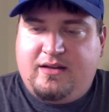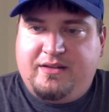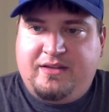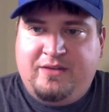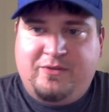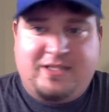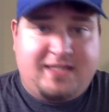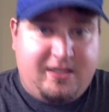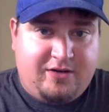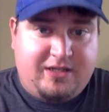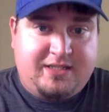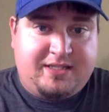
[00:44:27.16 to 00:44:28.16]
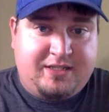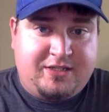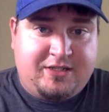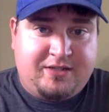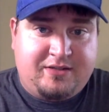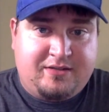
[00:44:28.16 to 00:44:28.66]
It was their
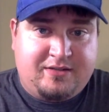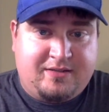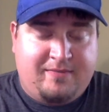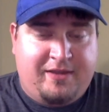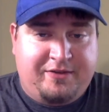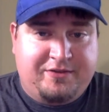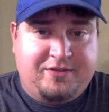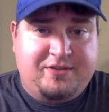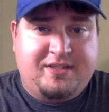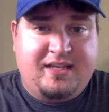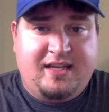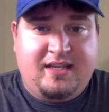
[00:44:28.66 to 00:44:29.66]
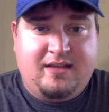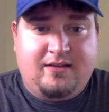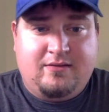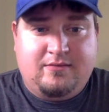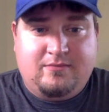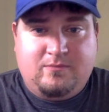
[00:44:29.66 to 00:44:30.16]
decision. Some others are saying,
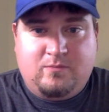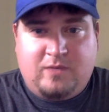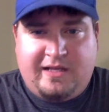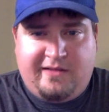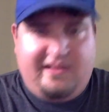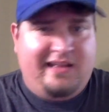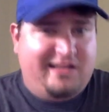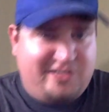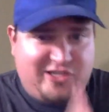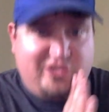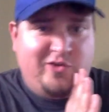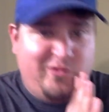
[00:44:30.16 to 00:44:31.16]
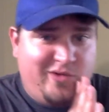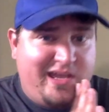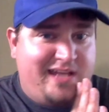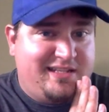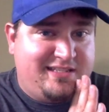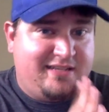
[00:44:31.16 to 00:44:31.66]
well, LSU
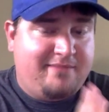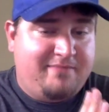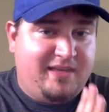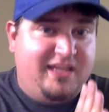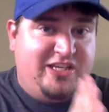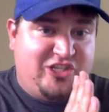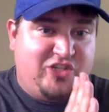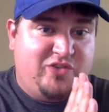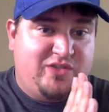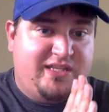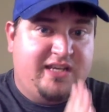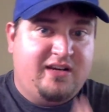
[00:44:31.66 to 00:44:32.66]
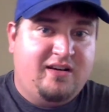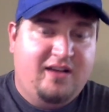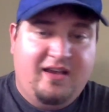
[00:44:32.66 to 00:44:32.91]
had some issues there.